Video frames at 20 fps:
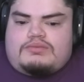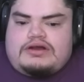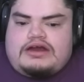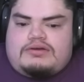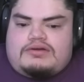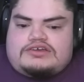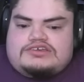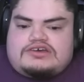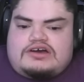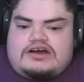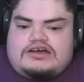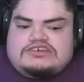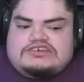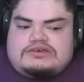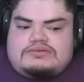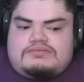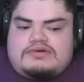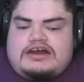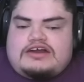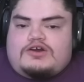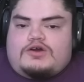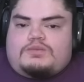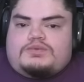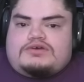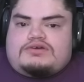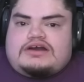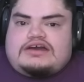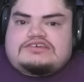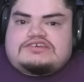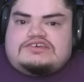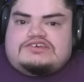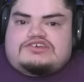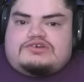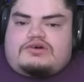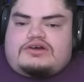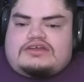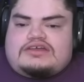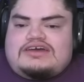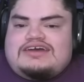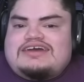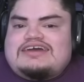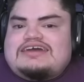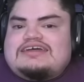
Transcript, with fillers: Mauer is awesome. I hope you guys enjoyed.